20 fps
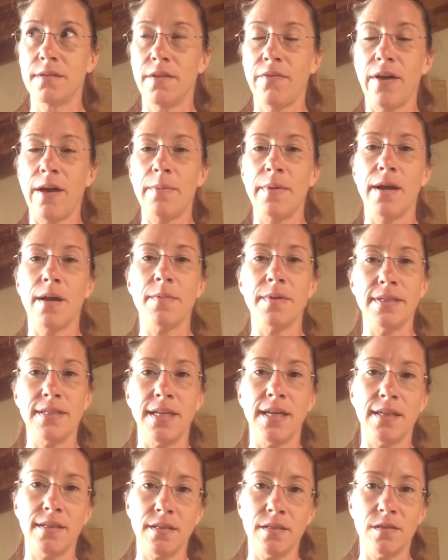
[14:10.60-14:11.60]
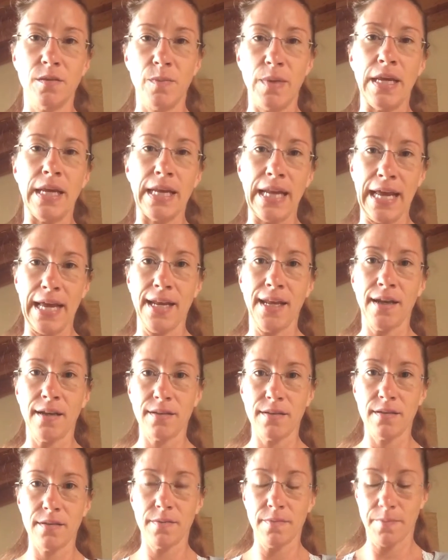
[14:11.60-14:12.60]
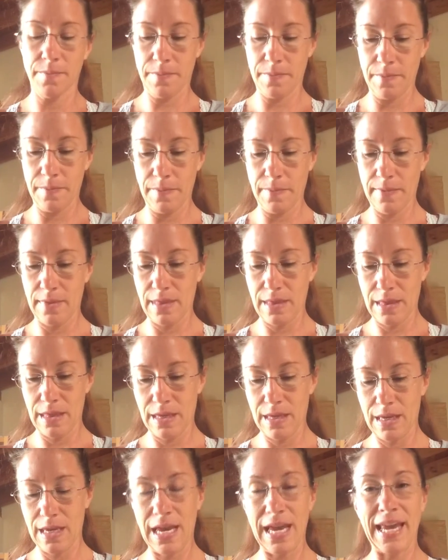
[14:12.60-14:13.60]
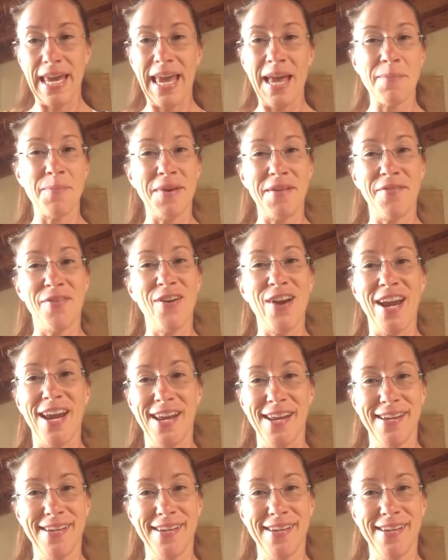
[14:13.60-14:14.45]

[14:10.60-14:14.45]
If I become addicted to being an addict, I can't be free.